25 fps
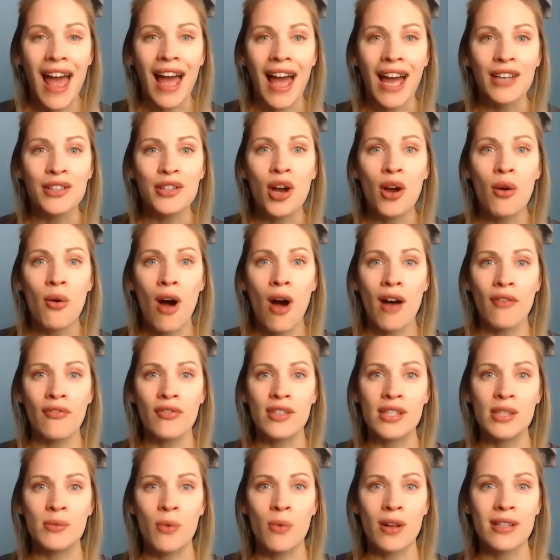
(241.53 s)
And no
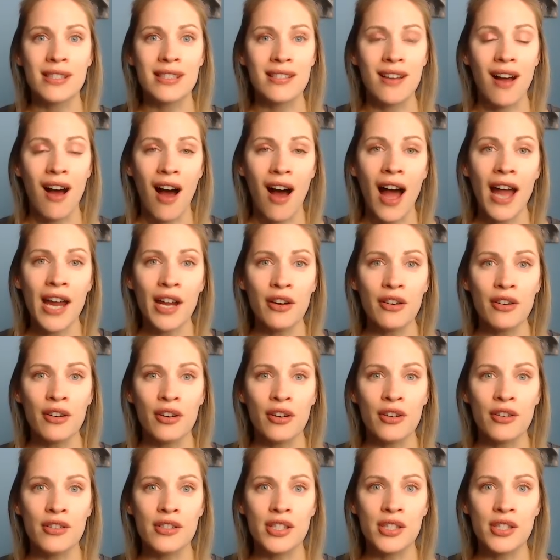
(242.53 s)
office wants to hire her.